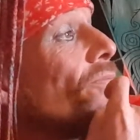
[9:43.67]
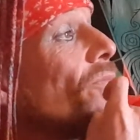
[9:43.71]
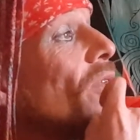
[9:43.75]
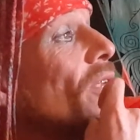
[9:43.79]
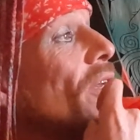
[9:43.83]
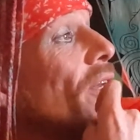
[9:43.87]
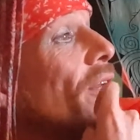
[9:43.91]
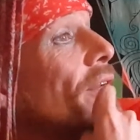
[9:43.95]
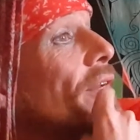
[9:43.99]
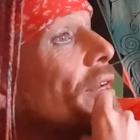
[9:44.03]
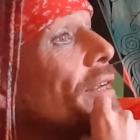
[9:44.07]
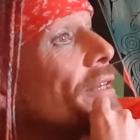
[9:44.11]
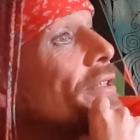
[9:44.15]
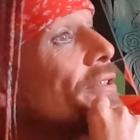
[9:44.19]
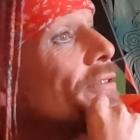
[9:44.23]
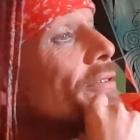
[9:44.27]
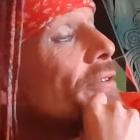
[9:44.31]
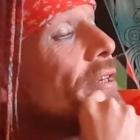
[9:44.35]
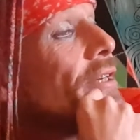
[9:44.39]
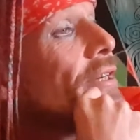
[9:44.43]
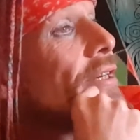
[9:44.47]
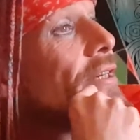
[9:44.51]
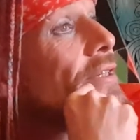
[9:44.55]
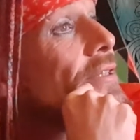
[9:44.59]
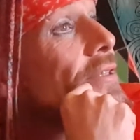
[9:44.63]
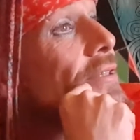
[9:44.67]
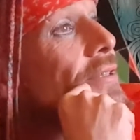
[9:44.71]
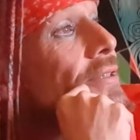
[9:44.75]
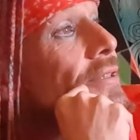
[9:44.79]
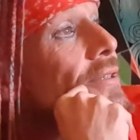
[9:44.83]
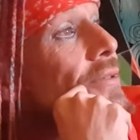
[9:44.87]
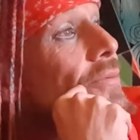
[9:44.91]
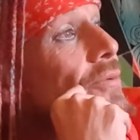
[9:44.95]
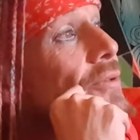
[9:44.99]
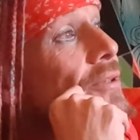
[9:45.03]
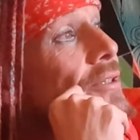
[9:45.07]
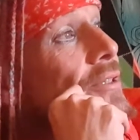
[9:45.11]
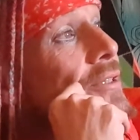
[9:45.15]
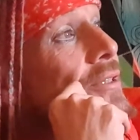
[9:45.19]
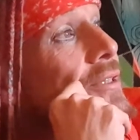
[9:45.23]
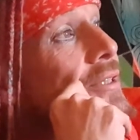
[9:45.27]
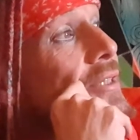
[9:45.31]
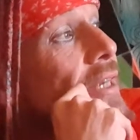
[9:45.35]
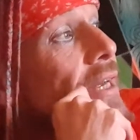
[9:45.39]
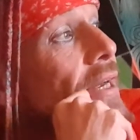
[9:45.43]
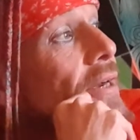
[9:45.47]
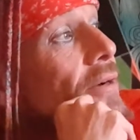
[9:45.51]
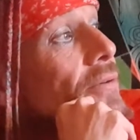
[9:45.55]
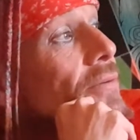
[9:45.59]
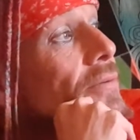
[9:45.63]
It literally is, you wouldn't
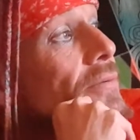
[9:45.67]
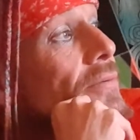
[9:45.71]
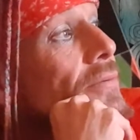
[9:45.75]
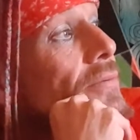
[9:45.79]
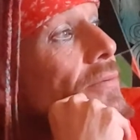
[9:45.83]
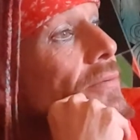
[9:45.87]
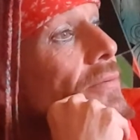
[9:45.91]
tell